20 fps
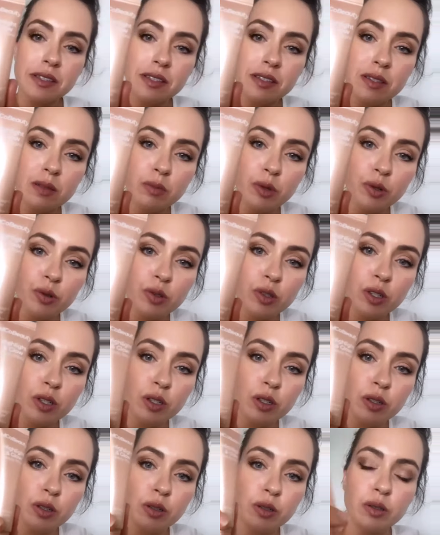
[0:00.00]
is an
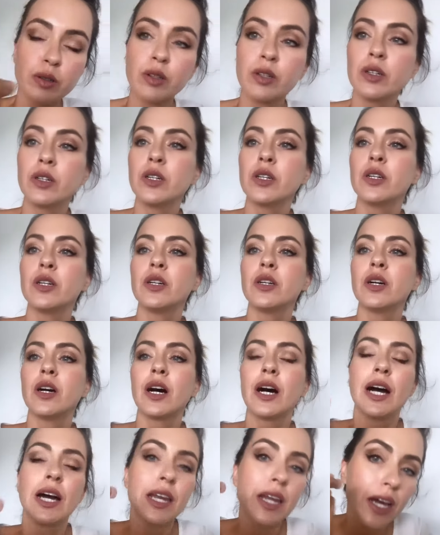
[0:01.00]
Glow
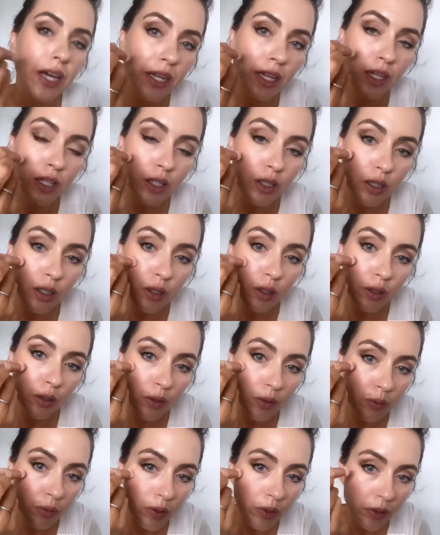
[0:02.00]
highlight and glow
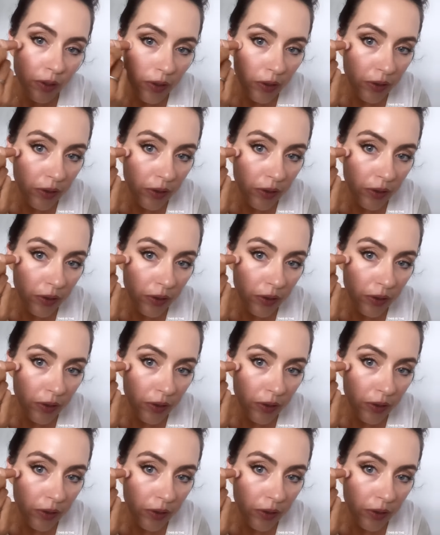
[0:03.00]
wand.